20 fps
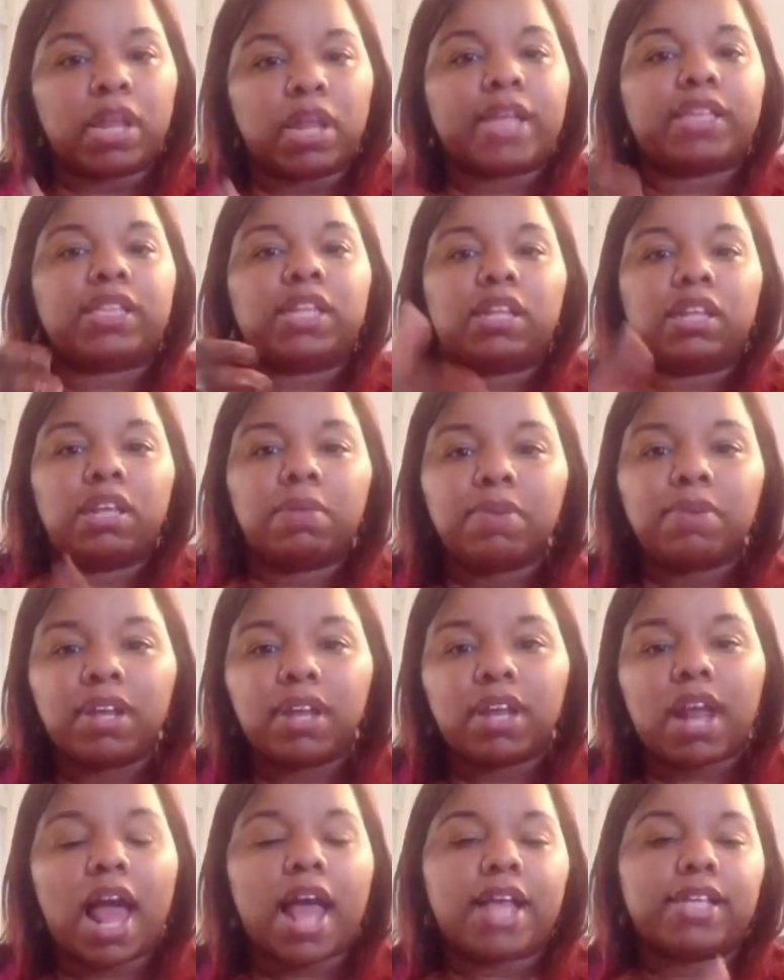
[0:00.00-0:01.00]
Like the
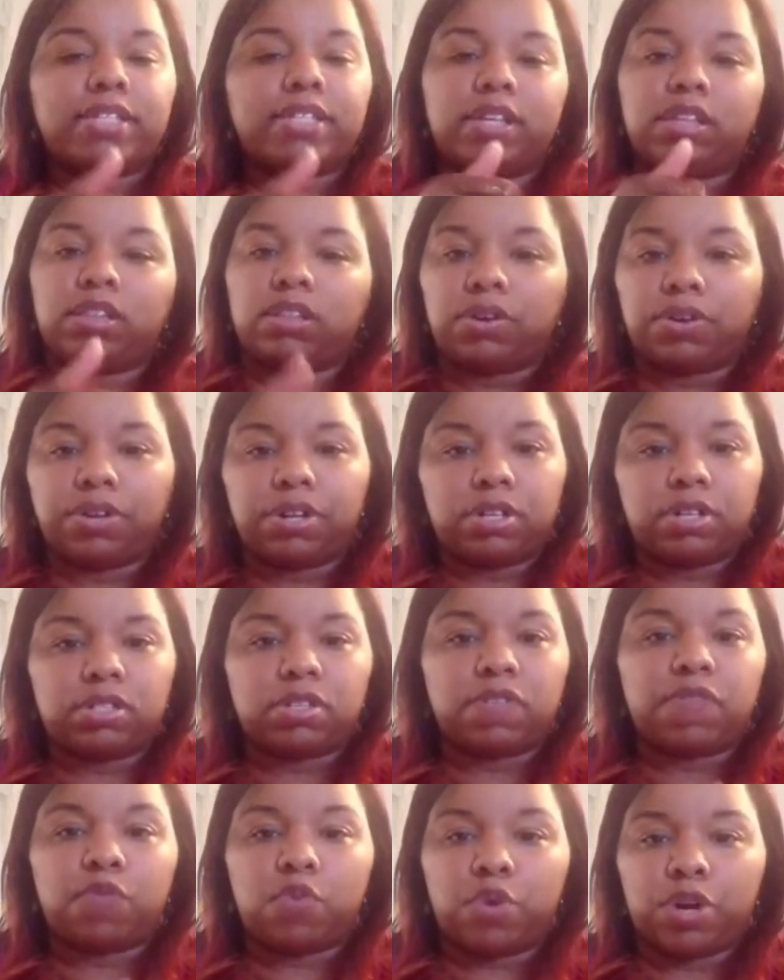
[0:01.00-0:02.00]
Limited, I see 30
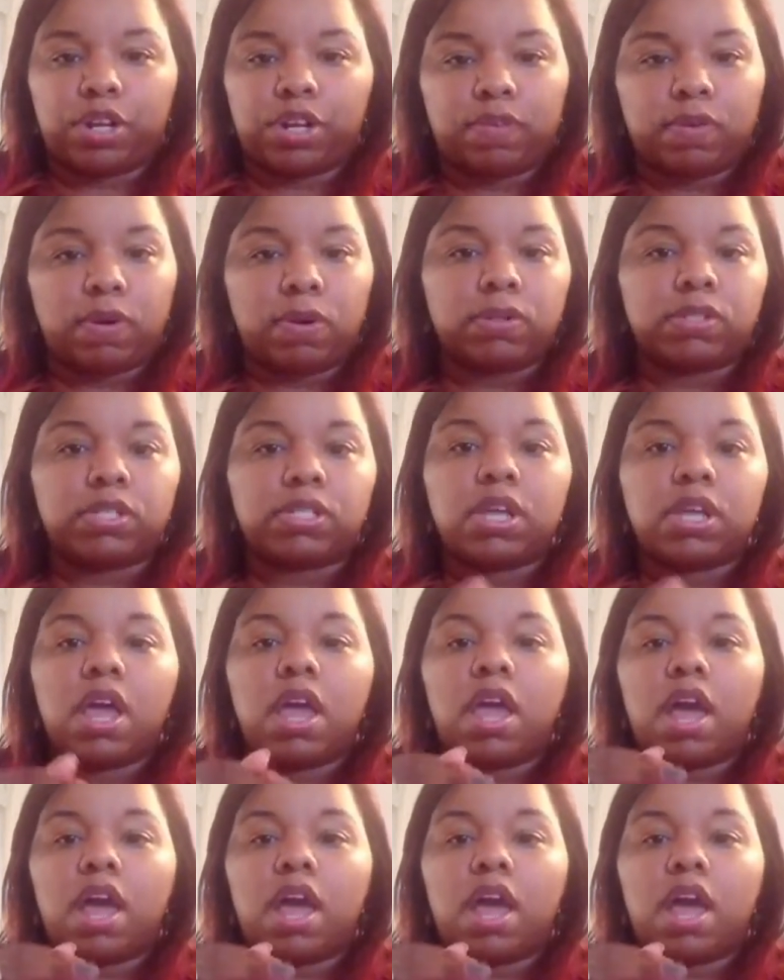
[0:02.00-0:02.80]
to 40-year-olds,